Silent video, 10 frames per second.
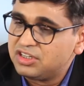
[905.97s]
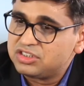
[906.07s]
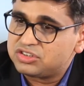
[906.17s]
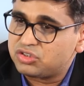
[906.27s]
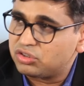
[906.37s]

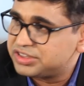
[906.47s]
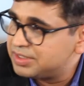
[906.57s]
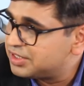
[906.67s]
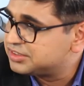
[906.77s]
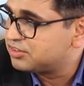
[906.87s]
so
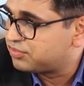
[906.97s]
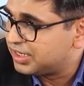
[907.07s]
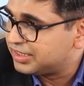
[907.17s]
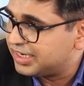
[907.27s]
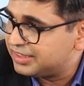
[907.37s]
seamless in the
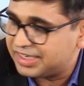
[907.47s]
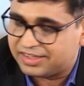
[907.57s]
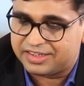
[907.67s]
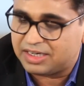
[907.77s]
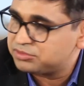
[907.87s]
front end
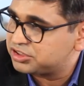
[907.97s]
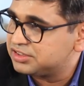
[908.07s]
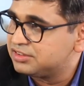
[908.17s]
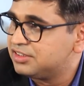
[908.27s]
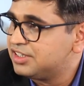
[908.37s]
that
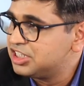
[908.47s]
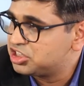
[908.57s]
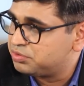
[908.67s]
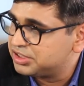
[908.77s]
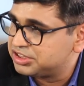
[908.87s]
redemption,
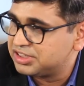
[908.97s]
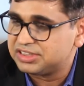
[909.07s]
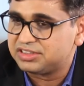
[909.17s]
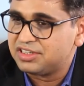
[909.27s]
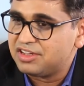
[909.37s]

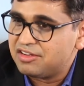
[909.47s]
switches,